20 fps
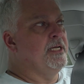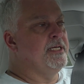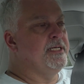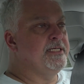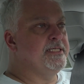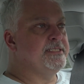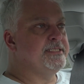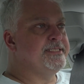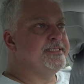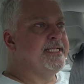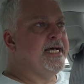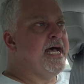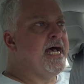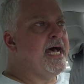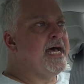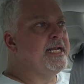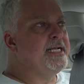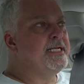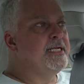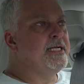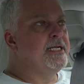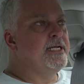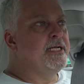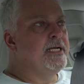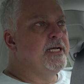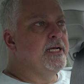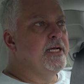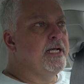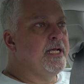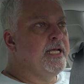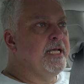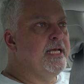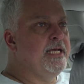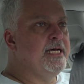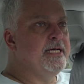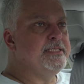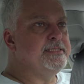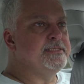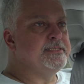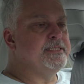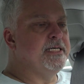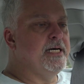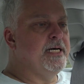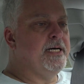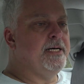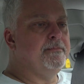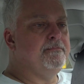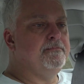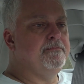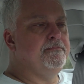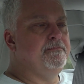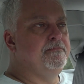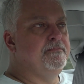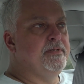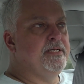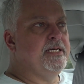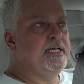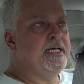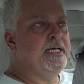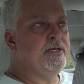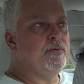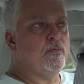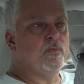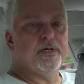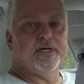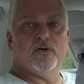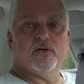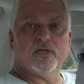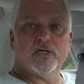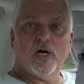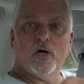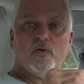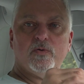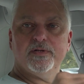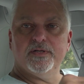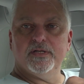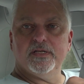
is that it will go,